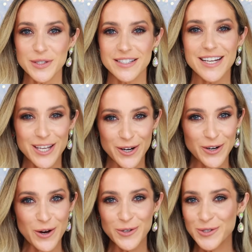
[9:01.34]
stick your
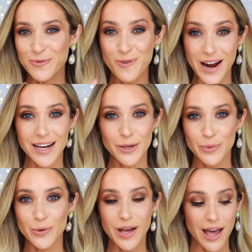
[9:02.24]
nose right in a
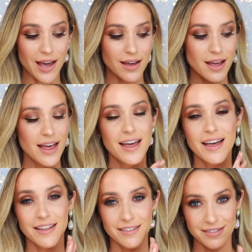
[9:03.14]
bouquet,
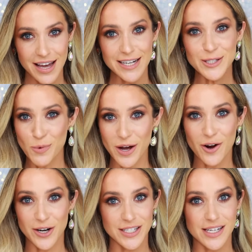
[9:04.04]
that is what
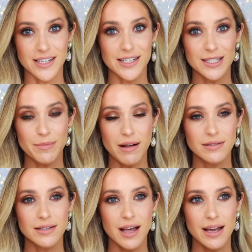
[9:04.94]
gardenia
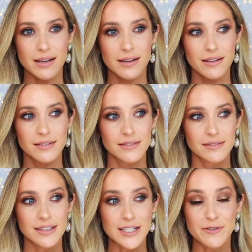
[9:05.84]
smells like.
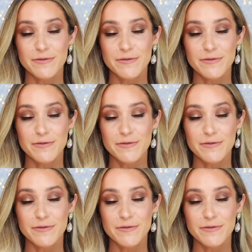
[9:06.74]
It's